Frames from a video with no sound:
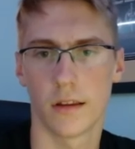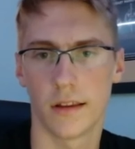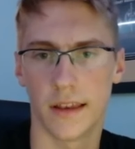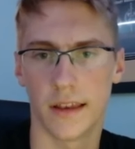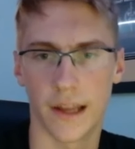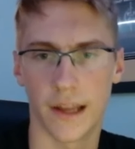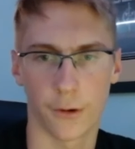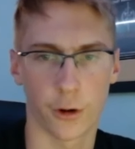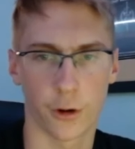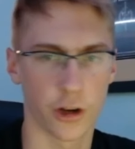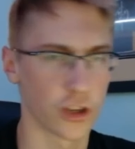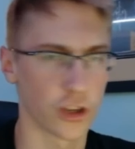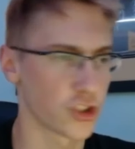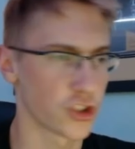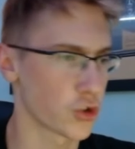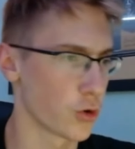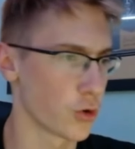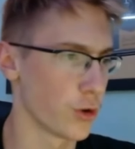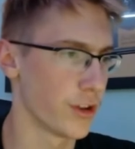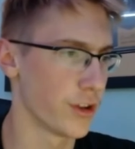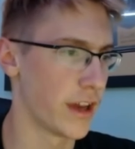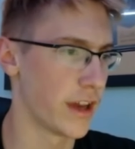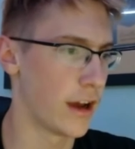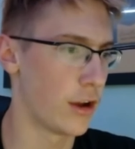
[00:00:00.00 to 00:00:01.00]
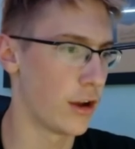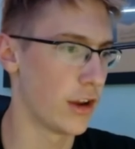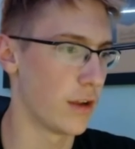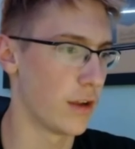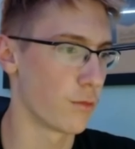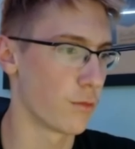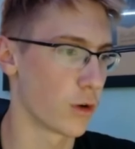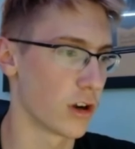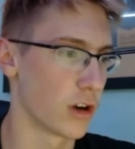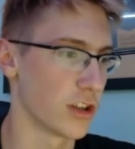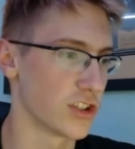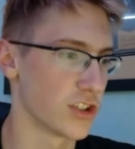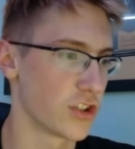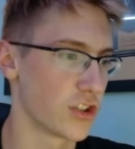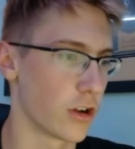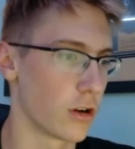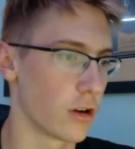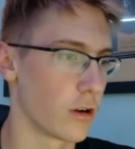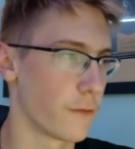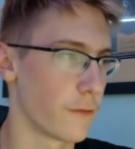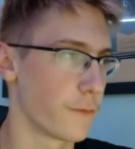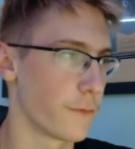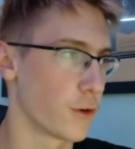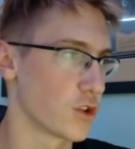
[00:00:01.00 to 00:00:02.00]
Now we're going to scroll down and we're going to start
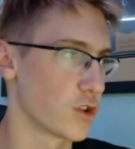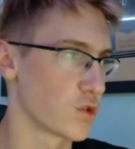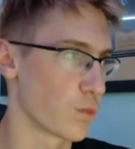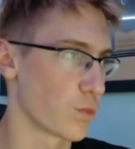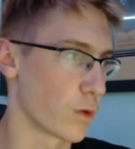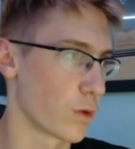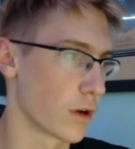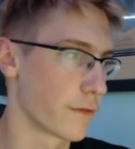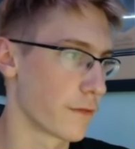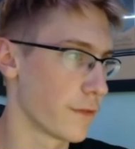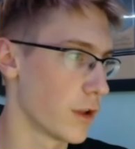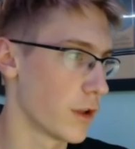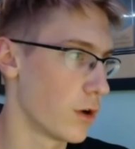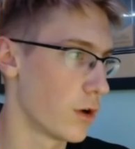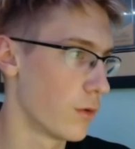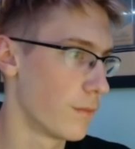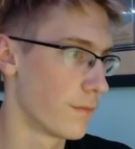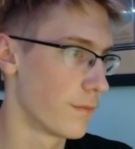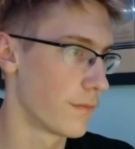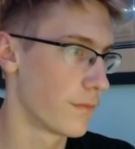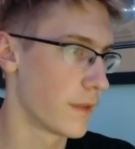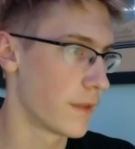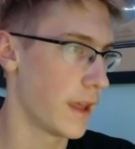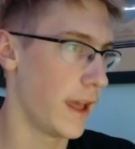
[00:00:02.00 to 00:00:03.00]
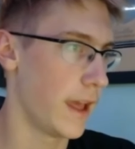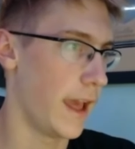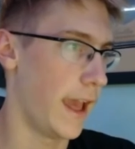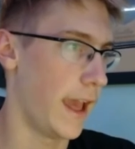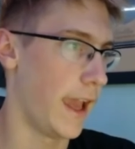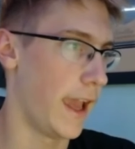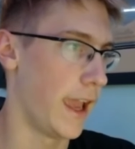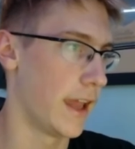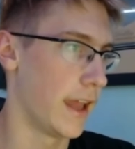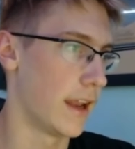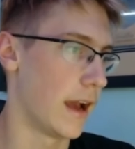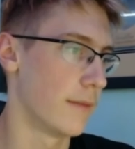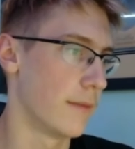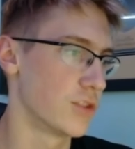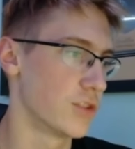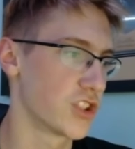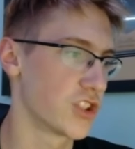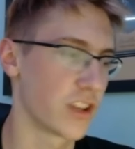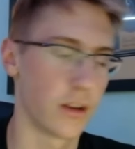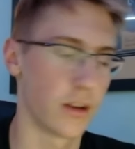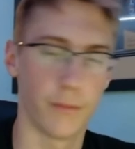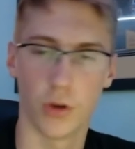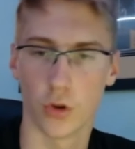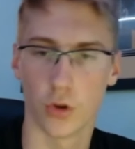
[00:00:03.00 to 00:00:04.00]
our first workflow. And I'm just
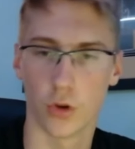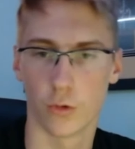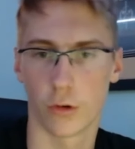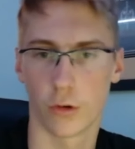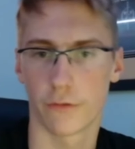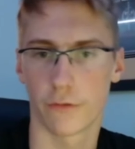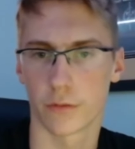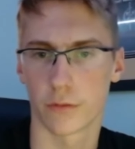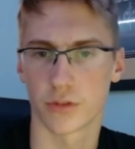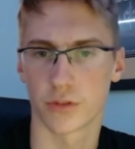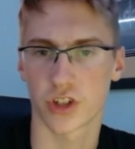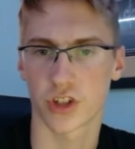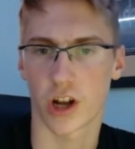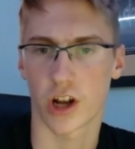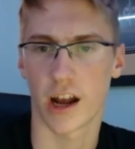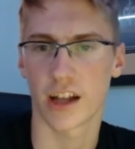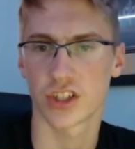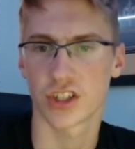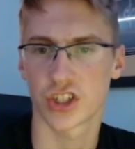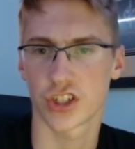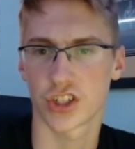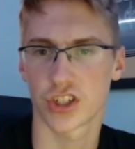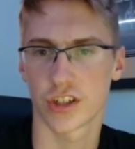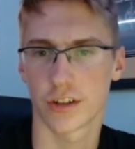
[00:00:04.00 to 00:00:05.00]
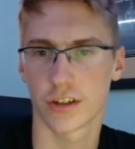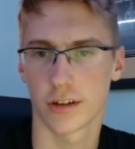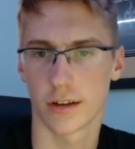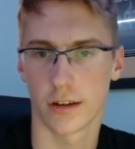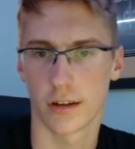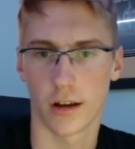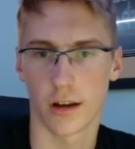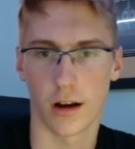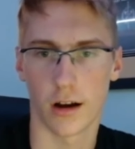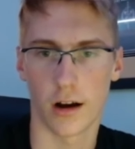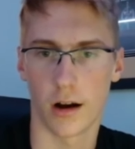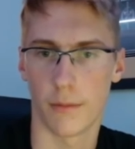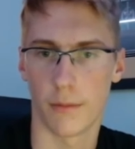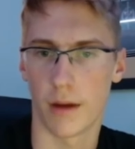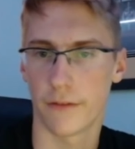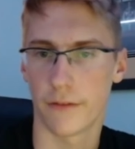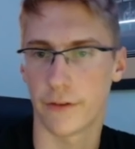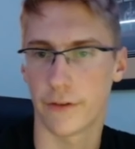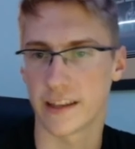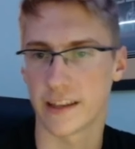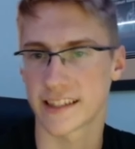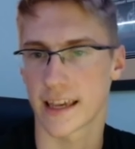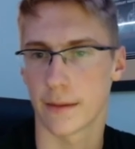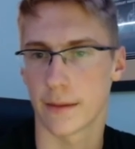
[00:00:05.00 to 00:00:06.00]
going to build one from scratch. My
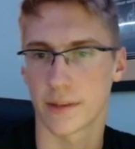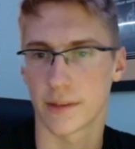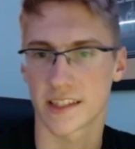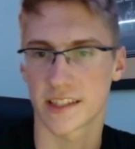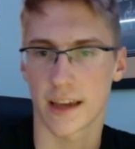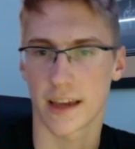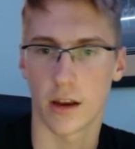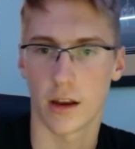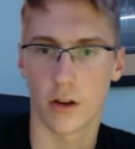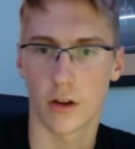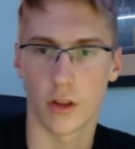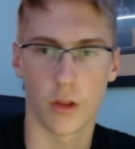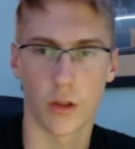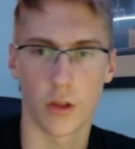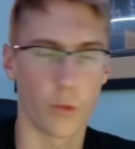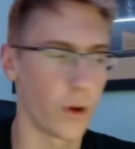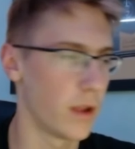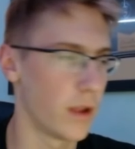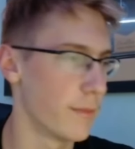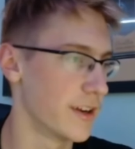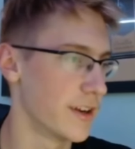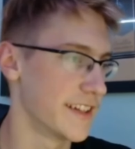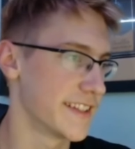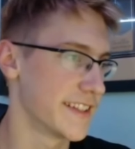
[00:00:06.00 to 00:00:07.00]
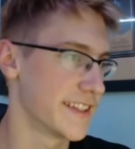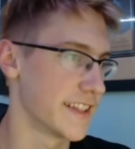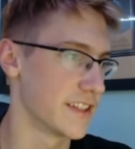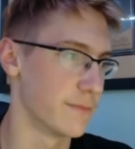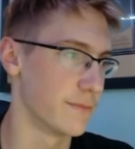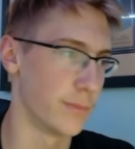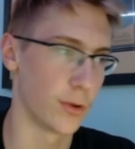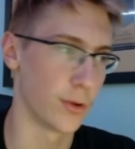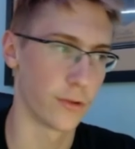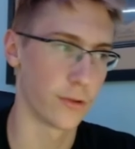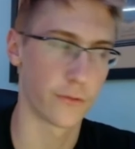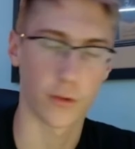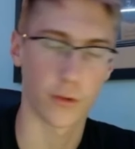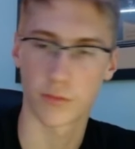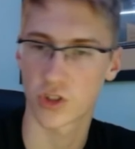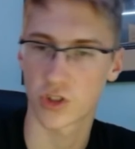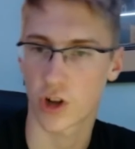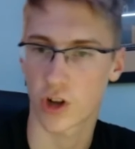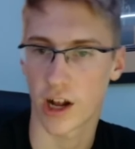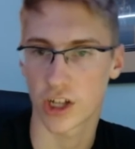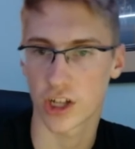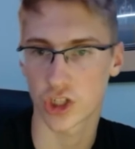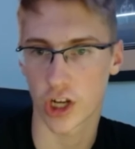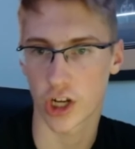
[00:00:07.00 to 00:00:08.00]
face cam is kind of in the way, but it says build from
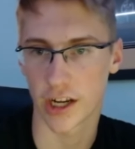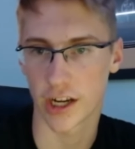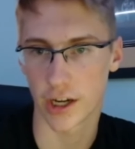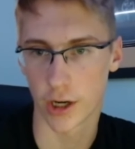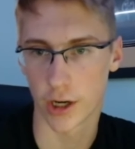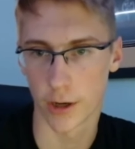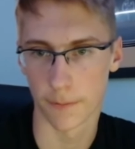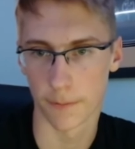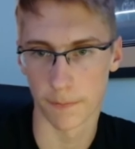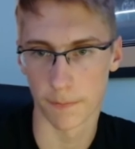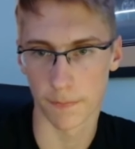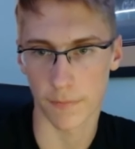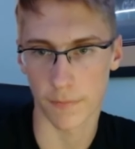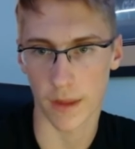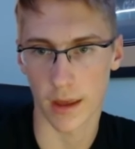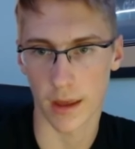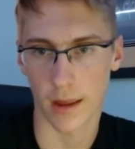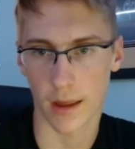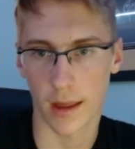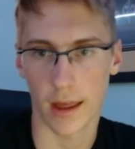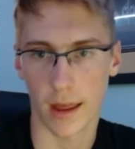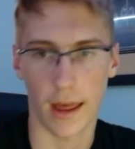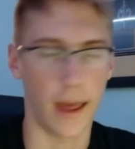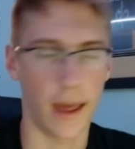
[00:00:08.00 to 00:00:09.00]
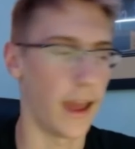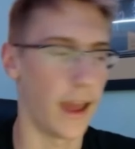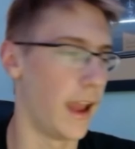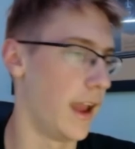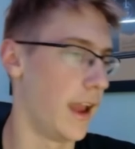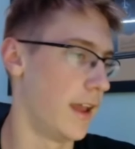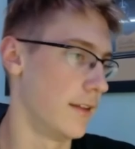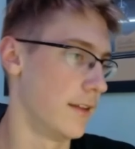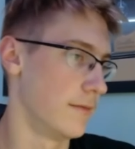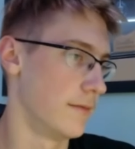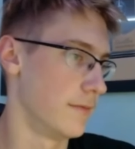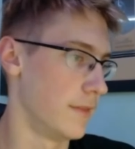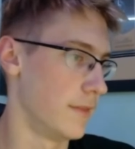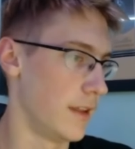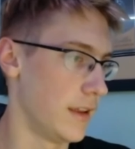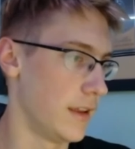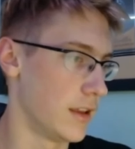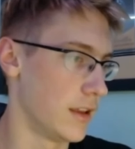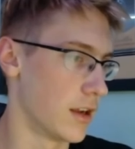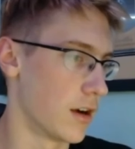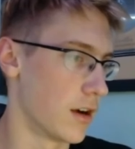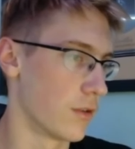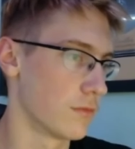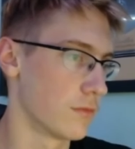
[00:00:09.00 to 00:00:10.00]
scratch right here. And
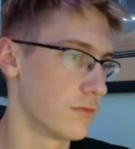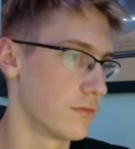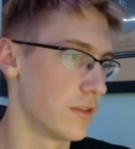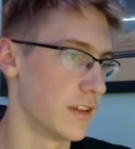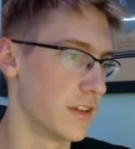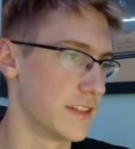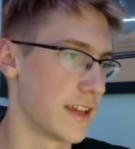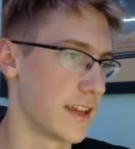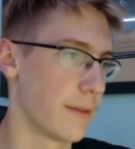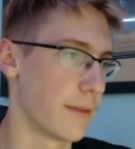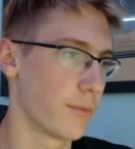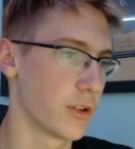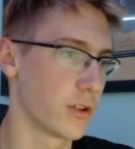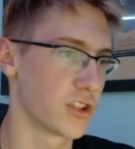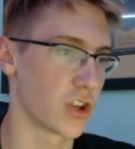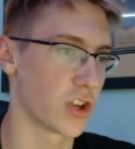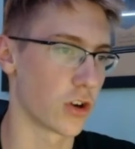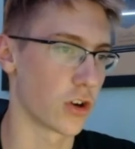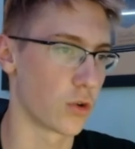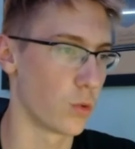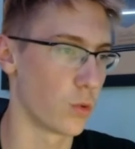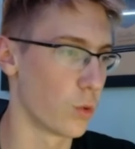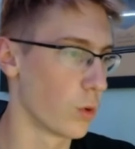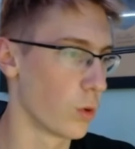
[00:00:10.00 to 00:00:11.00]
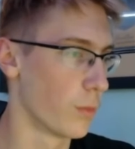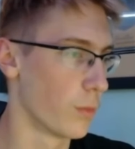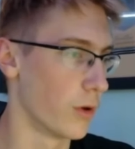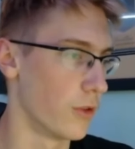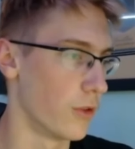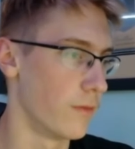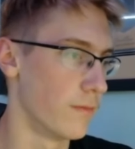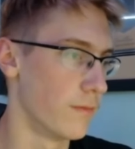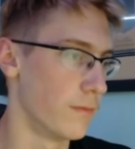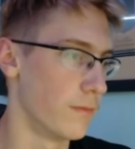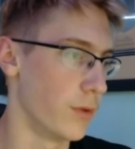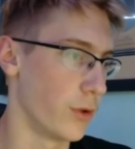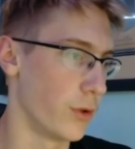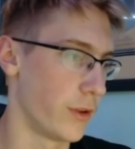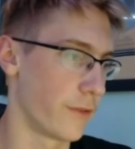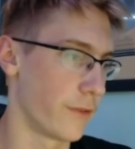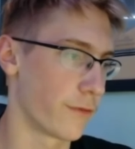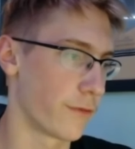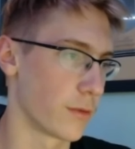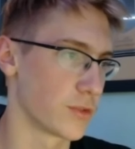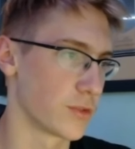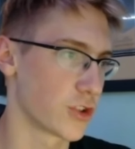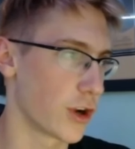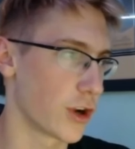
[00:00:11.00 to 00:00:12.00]
you know, the templates are cool, but building
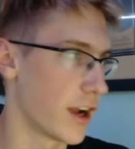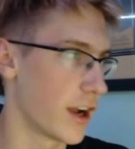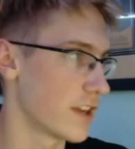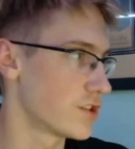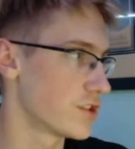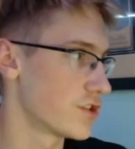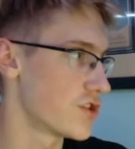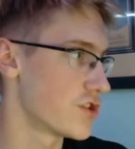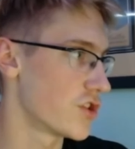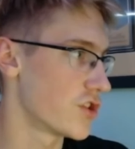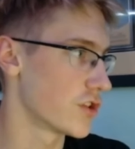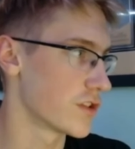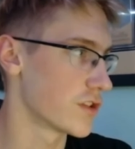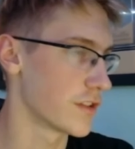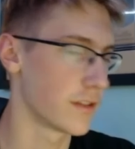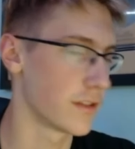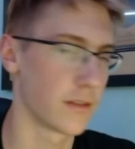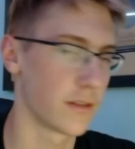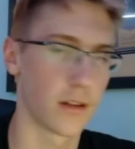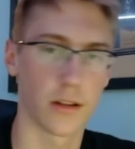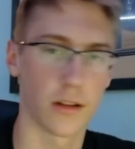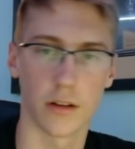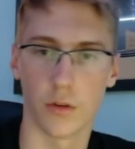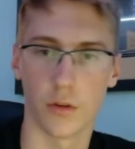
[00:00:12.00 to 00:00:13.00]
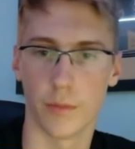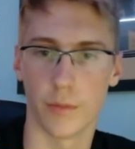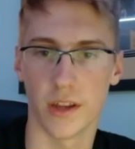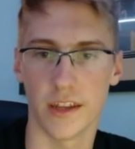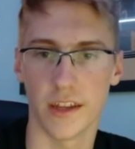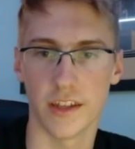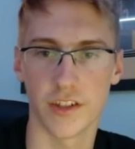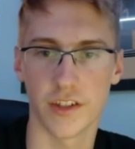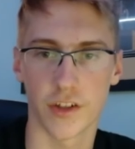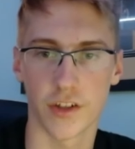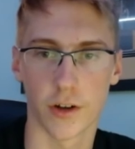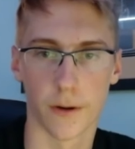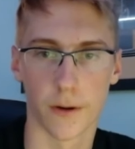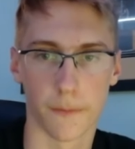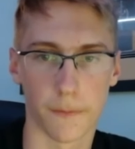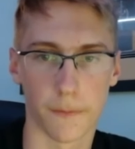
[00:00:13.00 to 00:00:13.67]
from scratch is just a little bit easier.